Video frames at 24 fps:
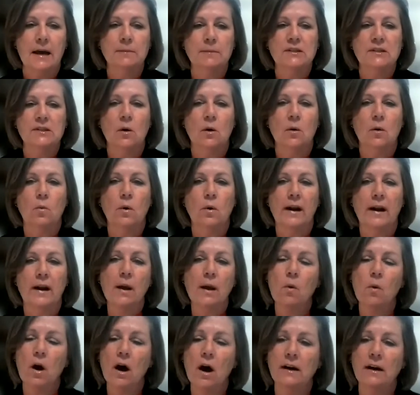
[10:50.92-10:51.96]
So when I
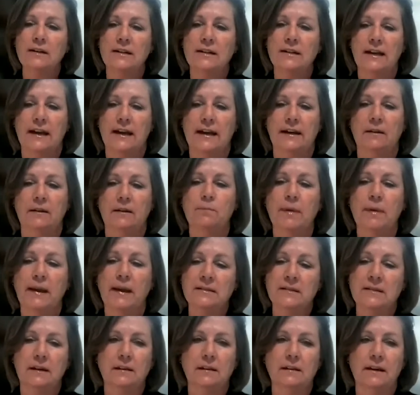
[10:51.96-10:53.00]
walked in,
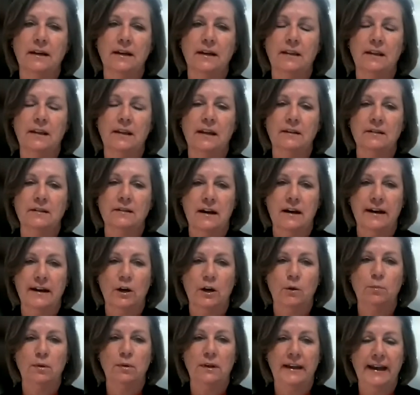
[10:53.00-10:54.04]
basically the
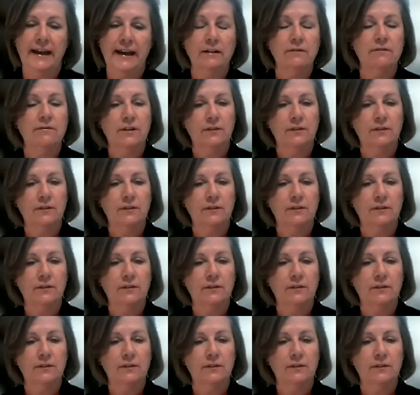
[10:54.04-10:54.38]
entire plant,